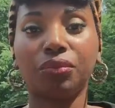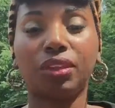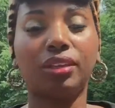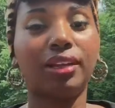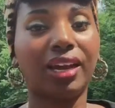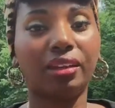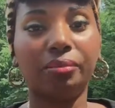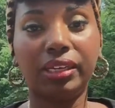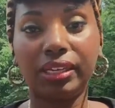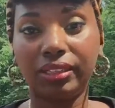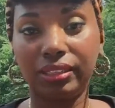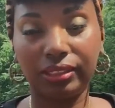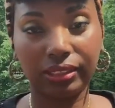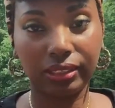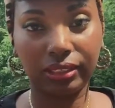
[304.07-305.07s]
You got to be
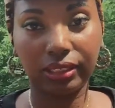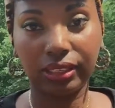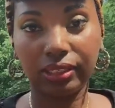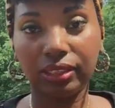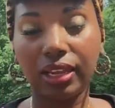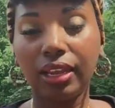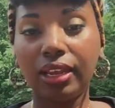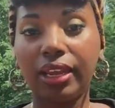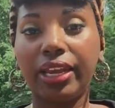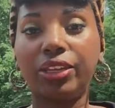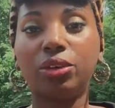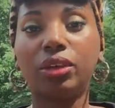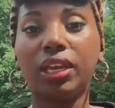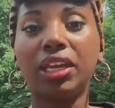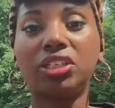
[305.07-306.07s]
consistent, and
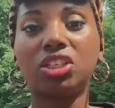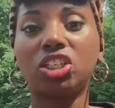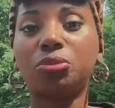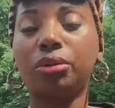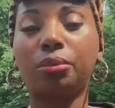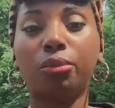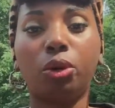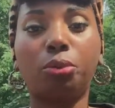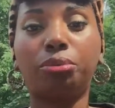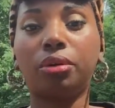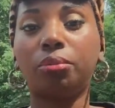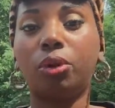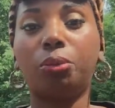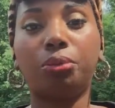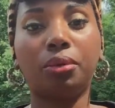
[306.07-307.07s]
you can't just promote
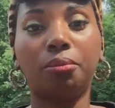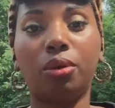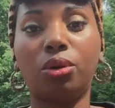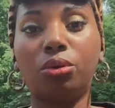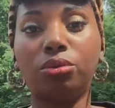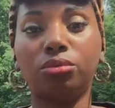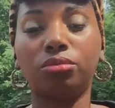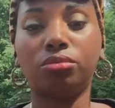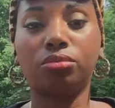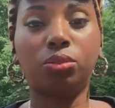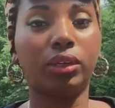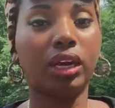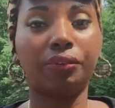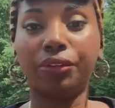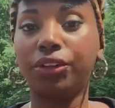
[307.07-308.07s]

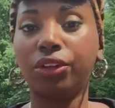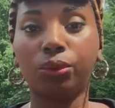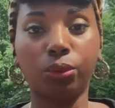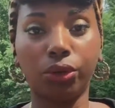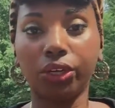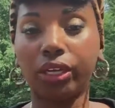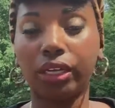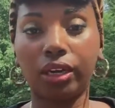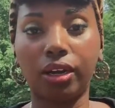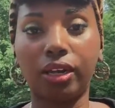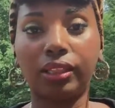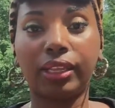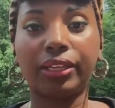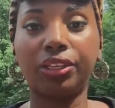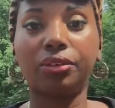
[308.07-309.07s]
whatever you're working
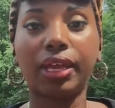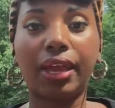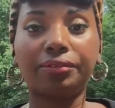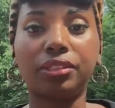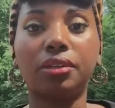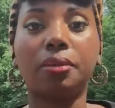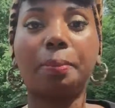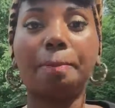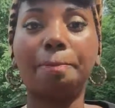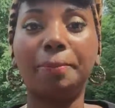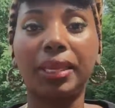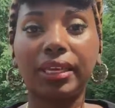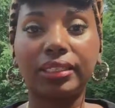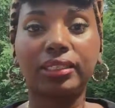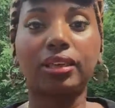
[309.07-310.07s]
on. Like, you have to
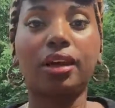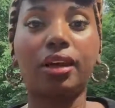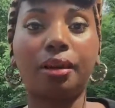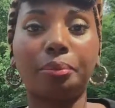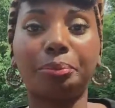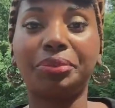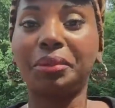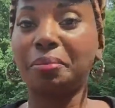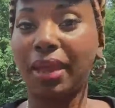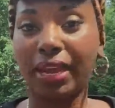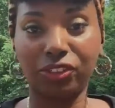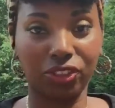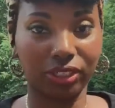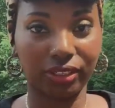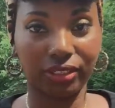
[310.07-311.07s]
mix up the
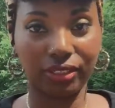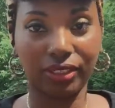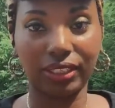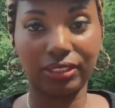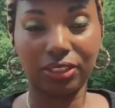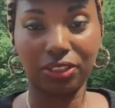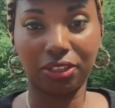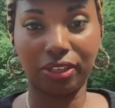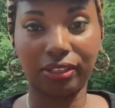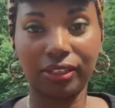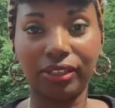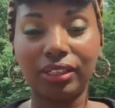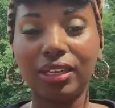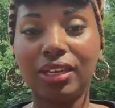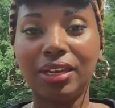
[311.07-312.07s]
magic, as they call
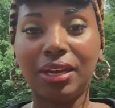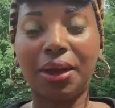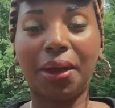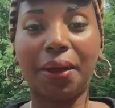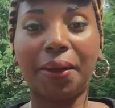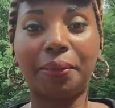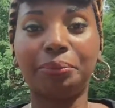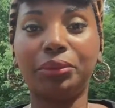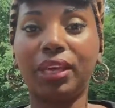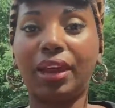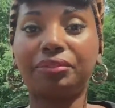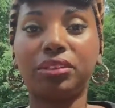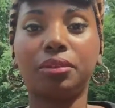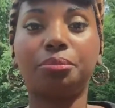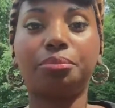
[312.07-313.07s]
it. You
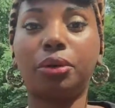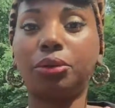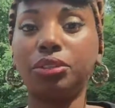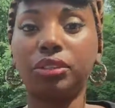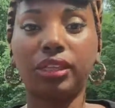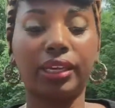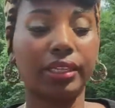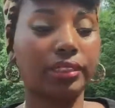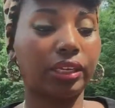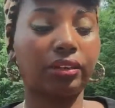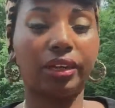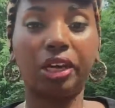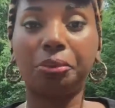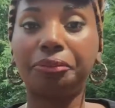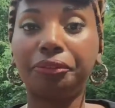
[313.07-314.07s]
have to post things that
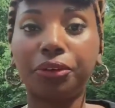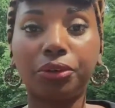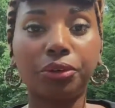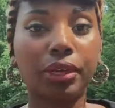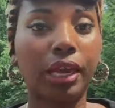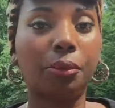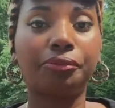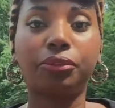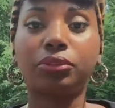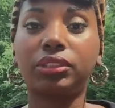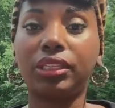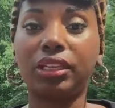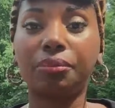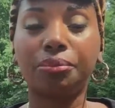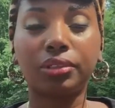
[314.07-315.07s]
are helpful
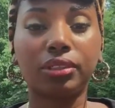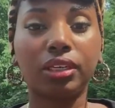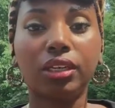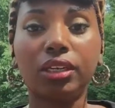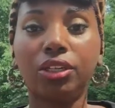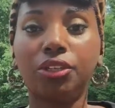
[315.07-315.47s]
tips